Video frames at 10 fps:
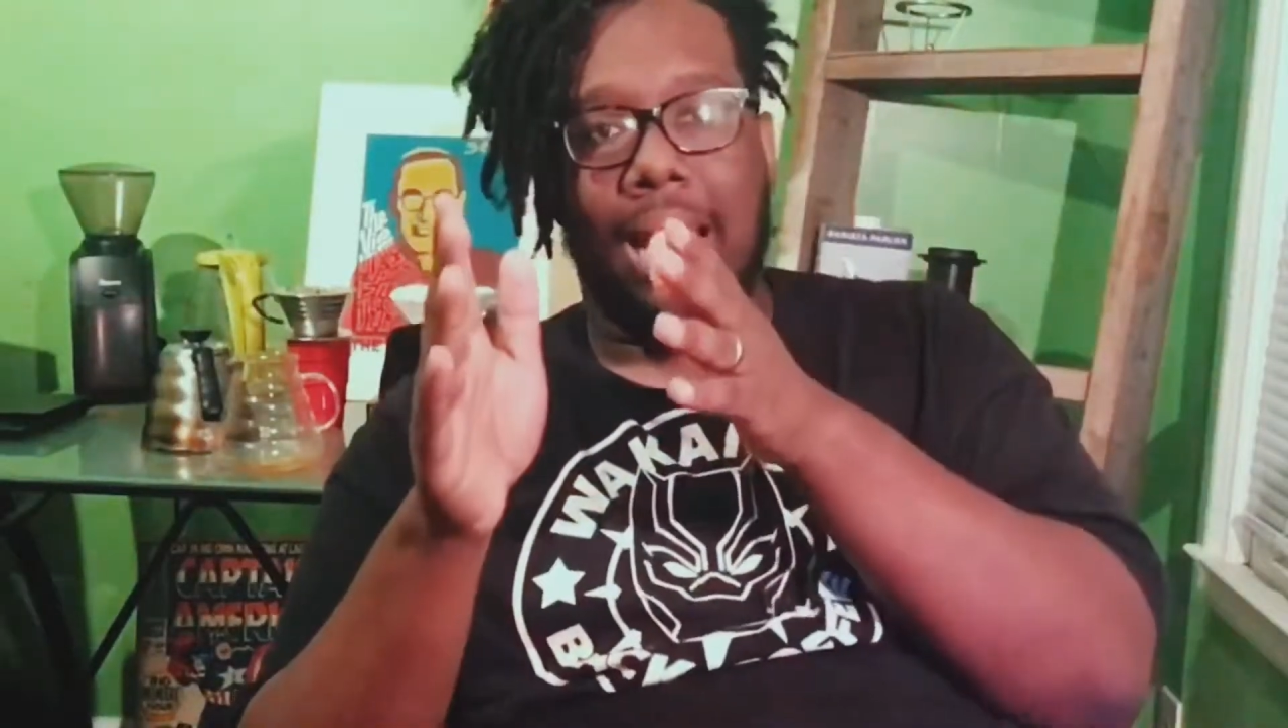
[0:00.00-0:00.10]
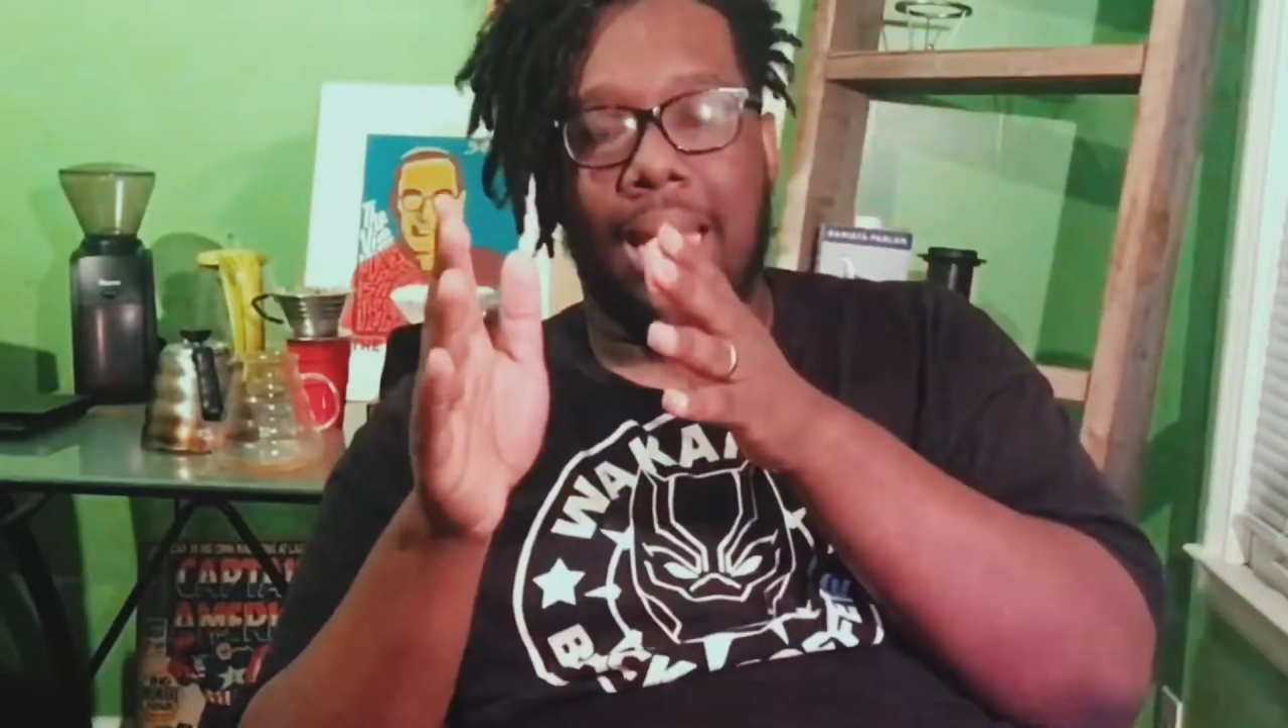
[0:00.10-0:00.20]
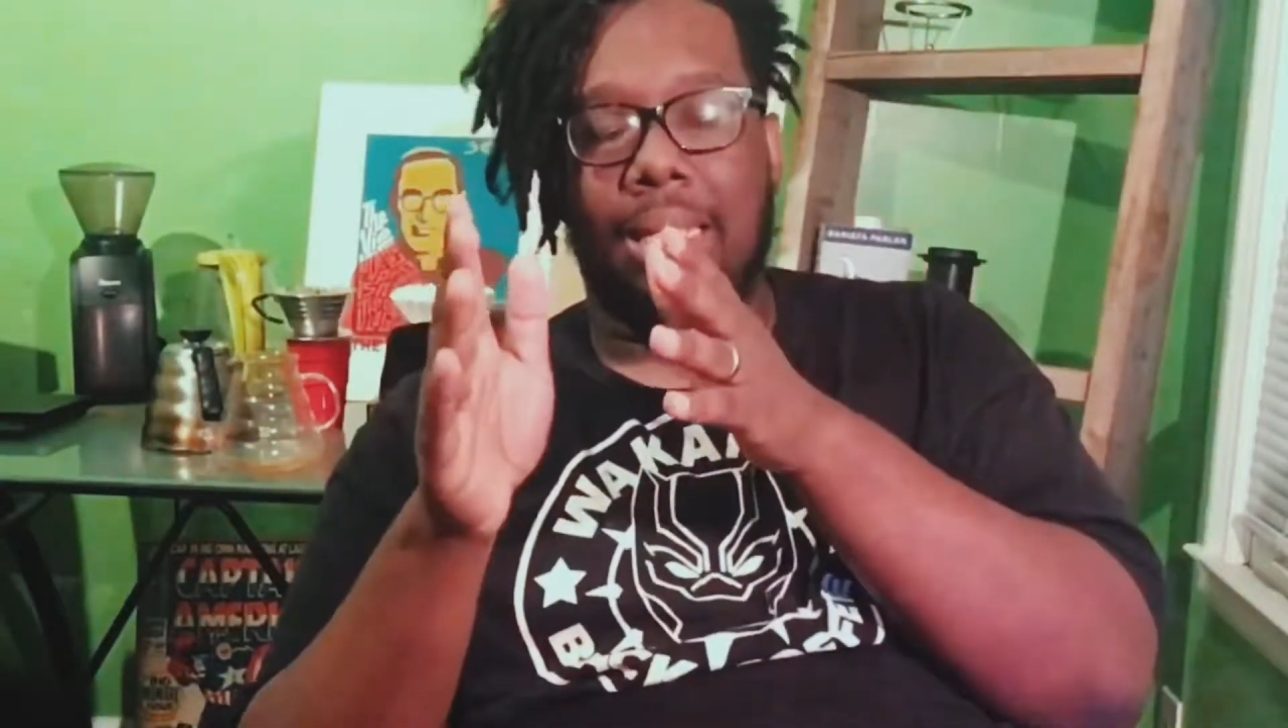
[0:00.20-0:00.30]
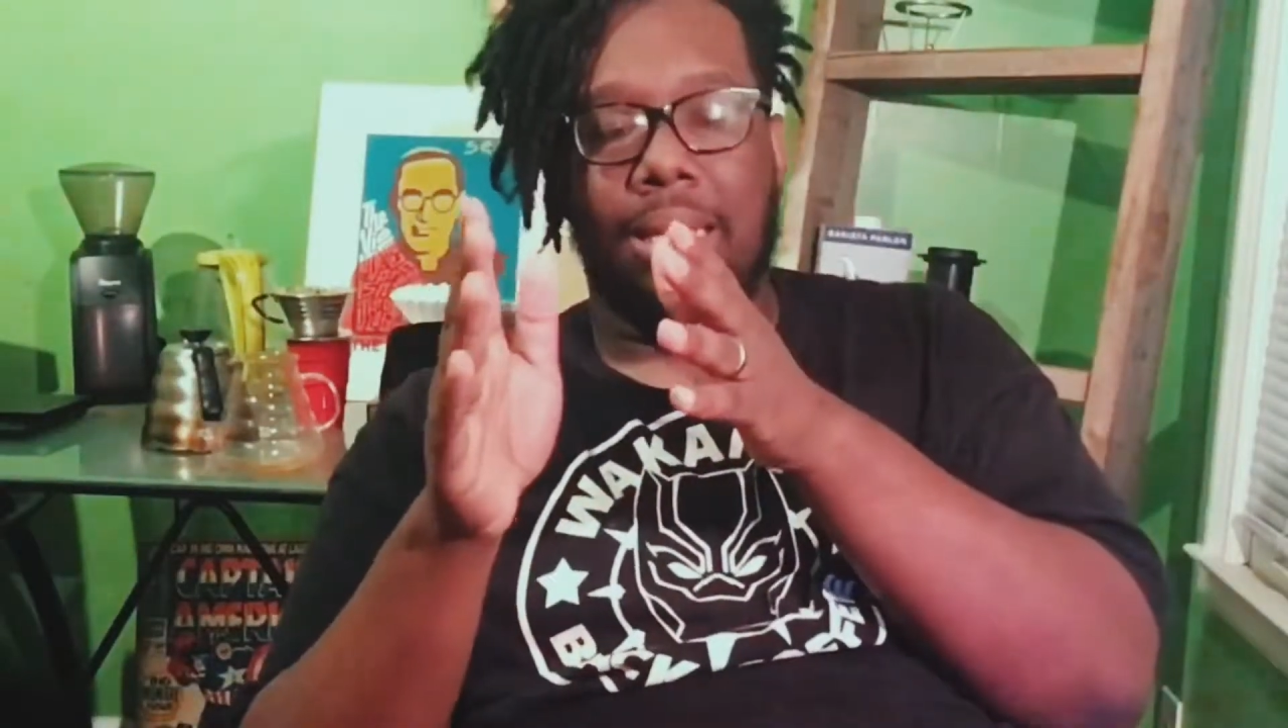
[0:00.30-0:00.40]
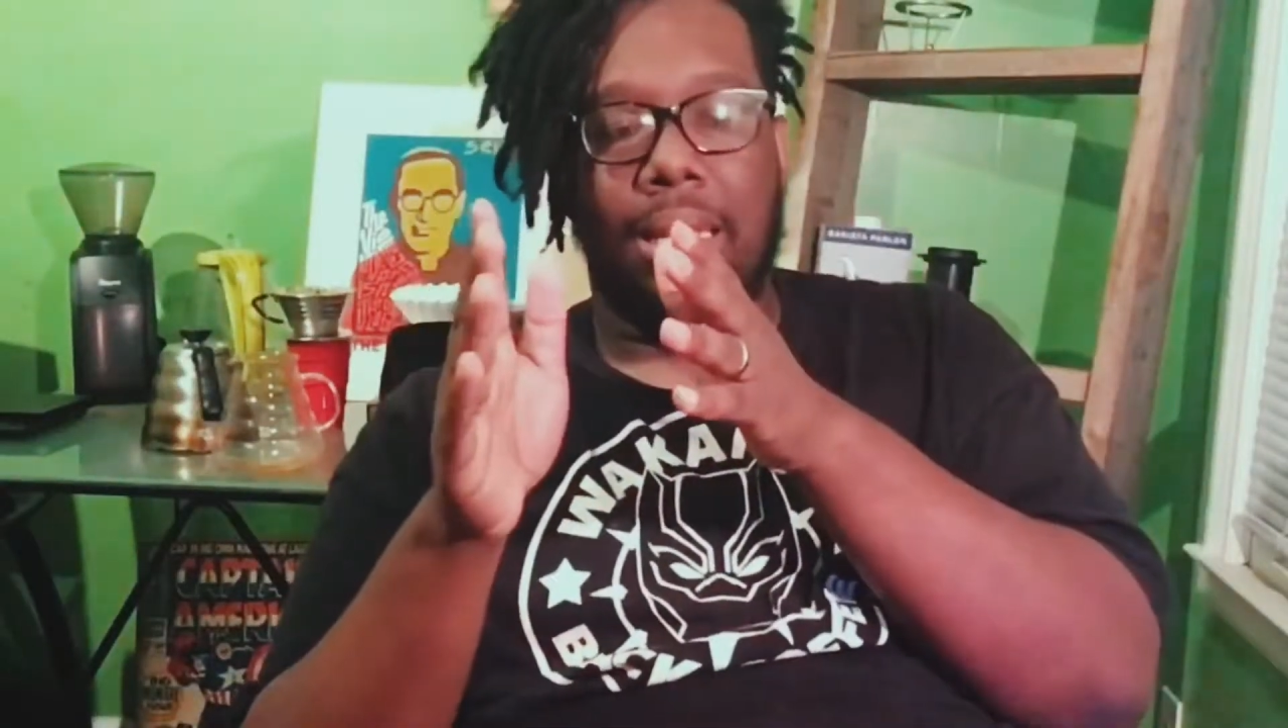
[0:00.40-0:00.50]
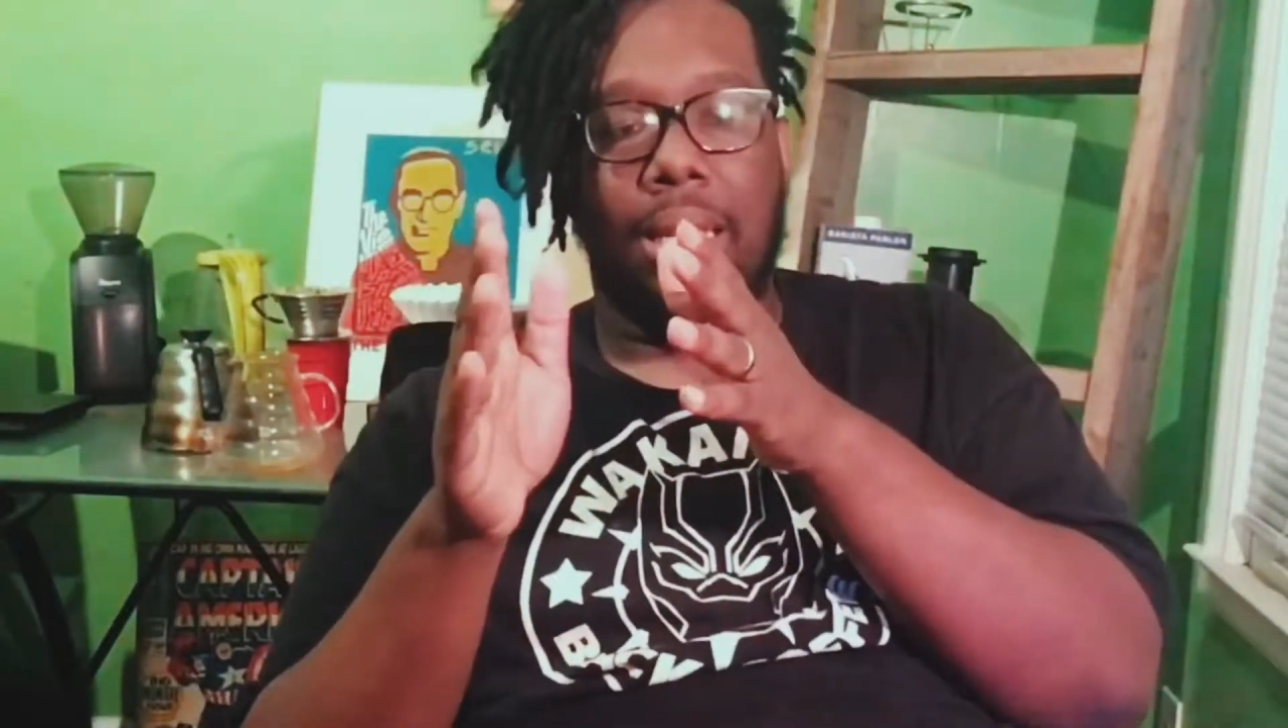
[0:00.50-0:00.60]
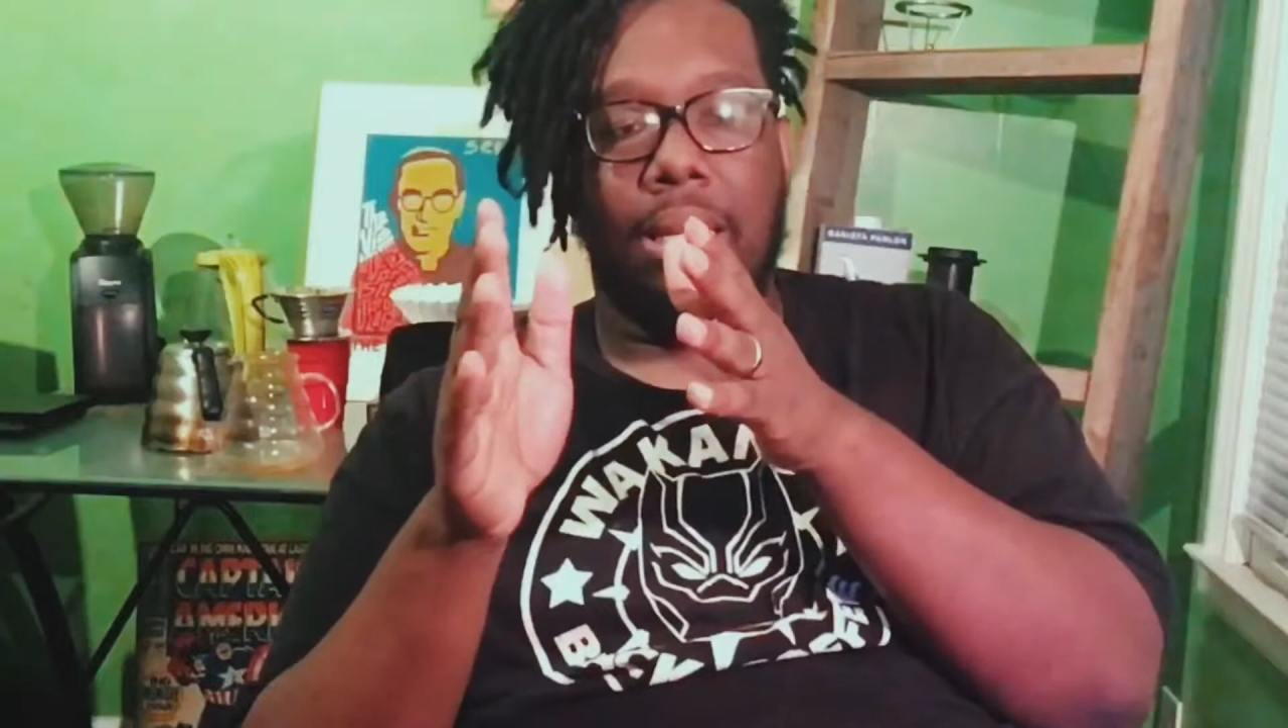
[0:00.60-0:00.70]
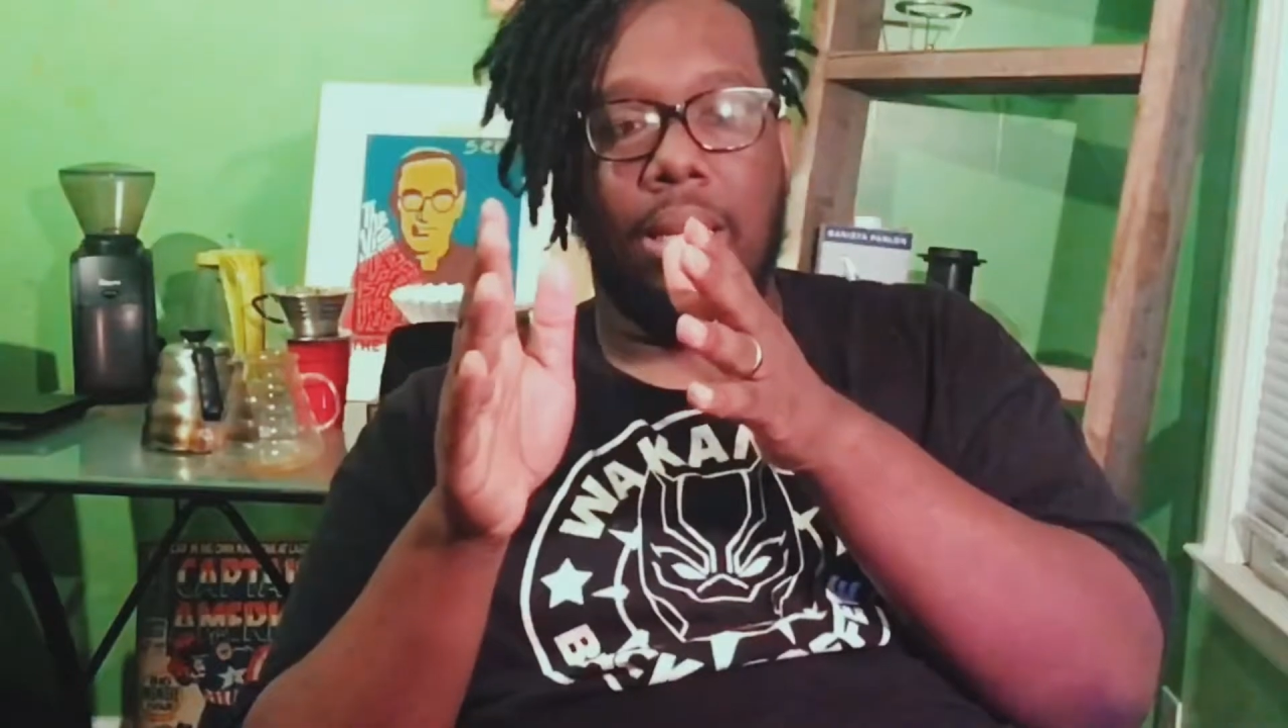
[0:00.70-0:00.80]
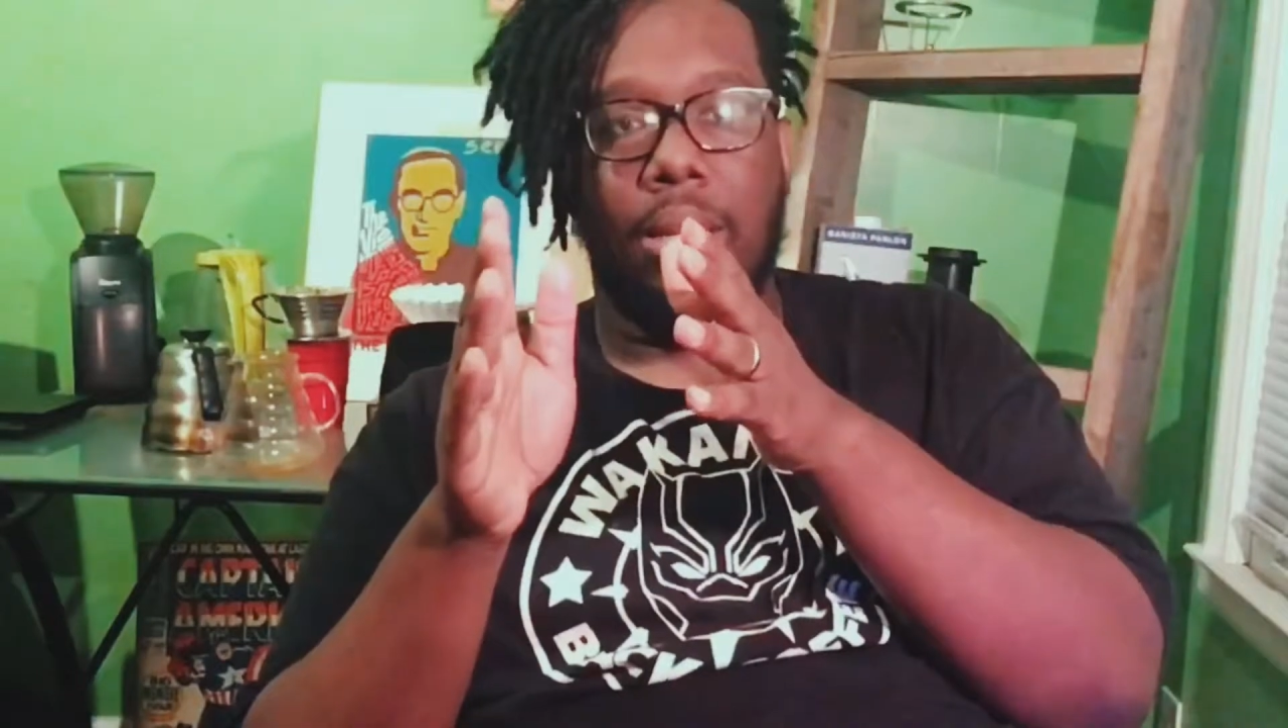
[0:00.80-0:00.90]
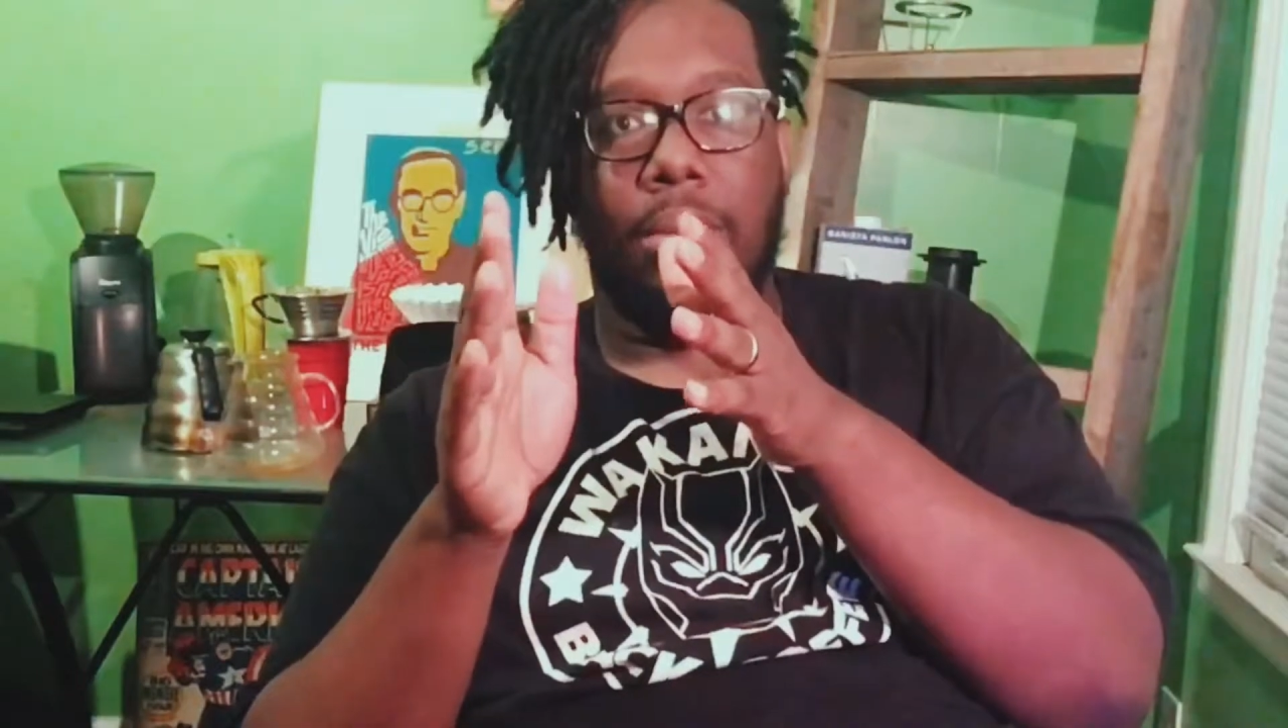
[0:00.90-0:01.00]
the
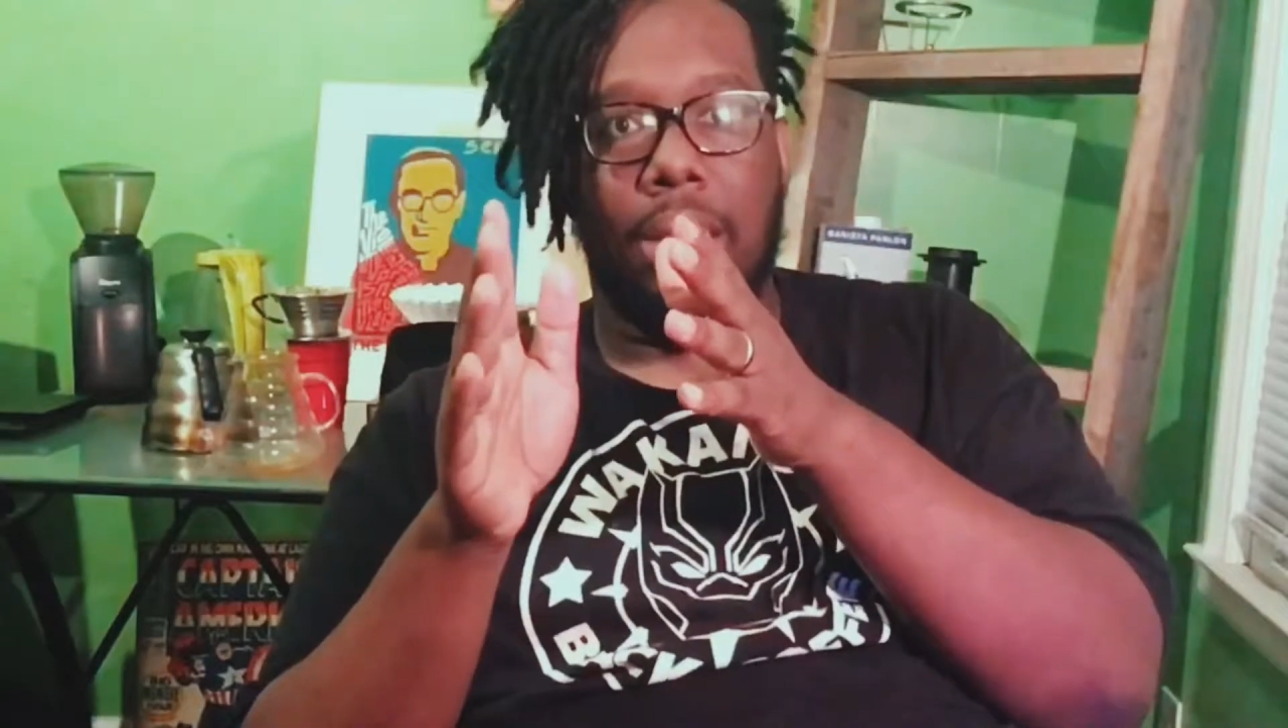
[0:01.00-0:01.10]
18